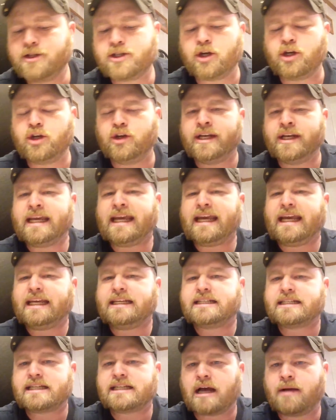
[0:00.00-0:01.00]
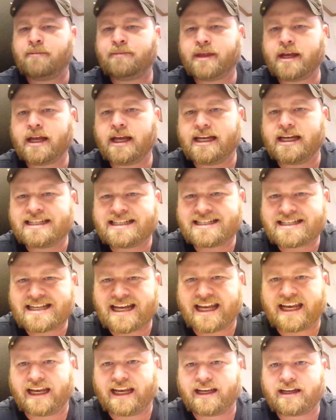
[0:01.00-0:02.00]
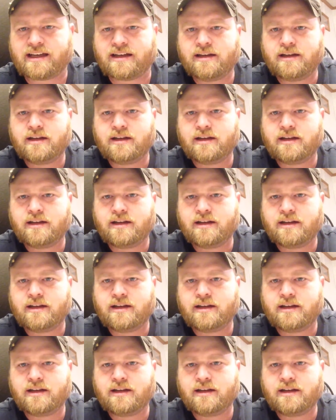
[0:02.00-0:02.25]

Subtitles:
So you need something acidic.